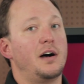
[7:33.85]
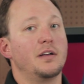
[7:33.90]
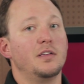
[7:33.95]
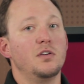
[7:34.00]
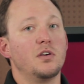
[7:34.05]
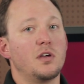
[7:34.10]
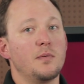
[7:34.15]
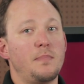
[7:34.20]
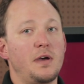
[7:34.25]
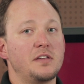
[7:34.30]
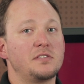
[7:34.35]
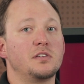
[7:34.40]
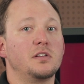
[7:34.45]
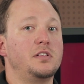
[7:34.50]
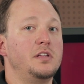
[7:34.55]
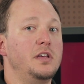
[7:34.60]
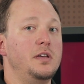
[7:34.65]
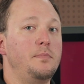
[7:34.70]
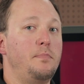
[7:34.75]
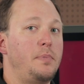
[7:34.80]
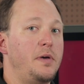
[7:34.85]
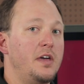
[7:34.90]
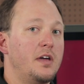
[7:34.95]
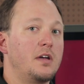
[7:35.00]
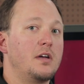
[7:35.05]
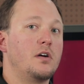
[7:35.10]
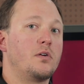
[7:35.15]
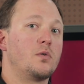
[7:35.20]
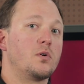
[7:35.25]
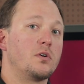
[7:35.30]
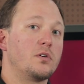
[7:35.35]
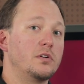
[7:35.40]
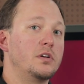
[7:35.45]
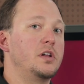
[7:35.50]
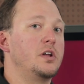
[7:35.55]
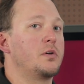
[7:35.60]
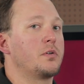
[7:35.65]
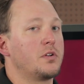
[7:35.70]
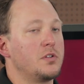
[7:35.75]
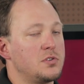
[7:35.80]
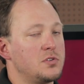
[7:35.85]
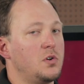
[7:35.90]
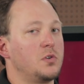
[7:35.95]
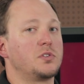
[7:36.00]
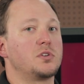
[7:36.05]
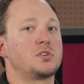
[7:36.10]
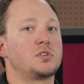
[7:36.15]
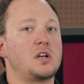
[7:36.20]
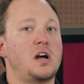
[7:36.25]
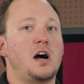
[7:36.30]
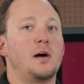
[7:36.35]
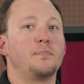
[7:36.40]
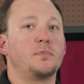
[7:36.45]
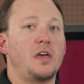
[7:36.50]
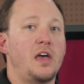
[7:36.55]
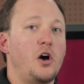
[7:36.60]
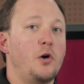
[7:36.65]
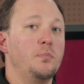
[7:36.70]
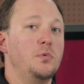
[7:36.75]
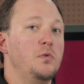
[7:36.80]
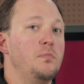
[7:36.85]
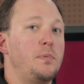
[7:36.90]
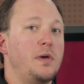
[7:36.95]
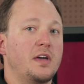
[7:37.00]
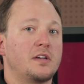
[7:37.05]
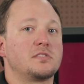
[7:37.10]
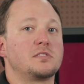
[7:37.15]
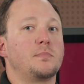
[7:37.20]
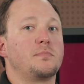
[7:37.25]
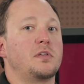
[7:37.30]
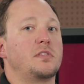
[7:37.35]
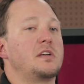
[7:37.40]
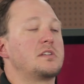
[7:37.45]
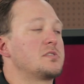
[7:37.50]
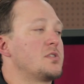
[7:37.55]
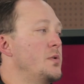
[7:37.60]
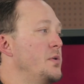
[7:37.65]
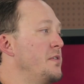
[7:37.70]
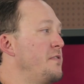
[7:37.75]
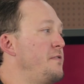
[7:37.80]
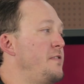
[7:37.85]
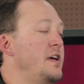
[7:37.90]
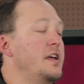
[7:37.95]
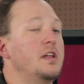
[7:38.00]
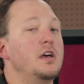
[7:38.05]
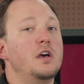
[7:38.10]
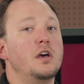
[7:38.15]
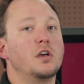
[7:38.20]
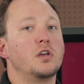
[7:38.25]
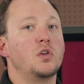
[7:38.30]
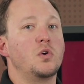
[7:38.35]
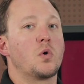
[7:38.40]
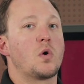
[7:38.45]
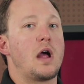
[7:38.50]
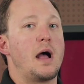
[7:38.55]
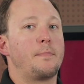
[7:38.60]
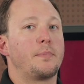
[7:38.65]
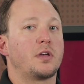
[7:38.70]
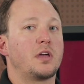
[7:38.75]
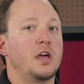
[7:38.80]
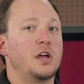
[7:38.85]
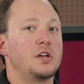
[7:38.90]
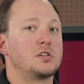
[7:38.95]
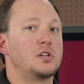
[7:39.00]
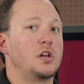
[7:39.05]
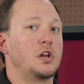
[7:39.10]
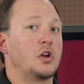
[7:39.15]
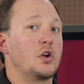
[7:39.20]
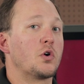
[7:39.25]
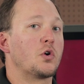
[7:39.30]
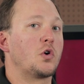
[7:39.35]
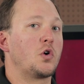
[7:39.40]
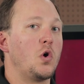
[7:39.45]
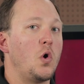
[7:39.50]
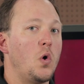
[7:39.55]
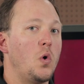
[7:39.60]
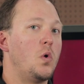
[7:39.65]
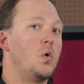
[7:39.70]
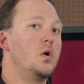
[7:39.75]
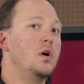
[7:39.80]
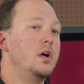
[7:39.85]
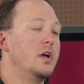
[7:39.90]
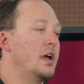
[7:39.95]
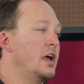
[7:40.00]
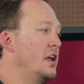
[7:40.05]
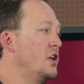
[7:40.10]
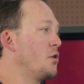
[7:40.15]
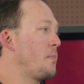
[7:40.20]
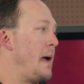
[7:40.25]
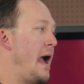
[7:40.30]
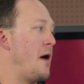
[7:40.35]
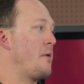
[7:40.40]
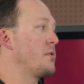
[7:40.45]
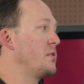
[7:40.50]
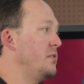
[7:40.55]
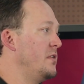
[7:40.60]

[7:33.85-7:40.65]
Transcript: you can basically pick or, you know, consult a shop to help you pick something that's going to fit your application and your goal in your power